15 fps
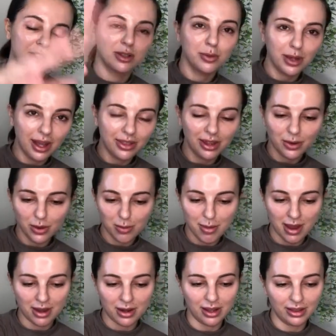And we, I think we
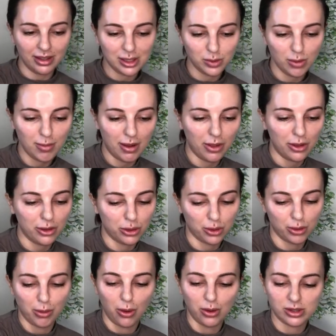made, at least we made it through
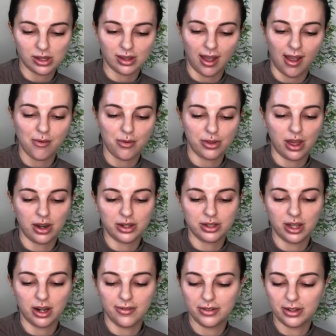most of the without a
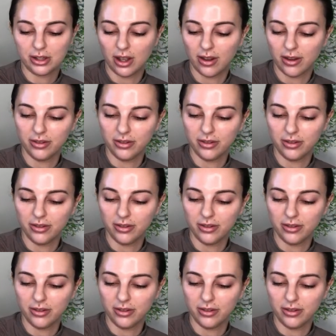ton of di uh,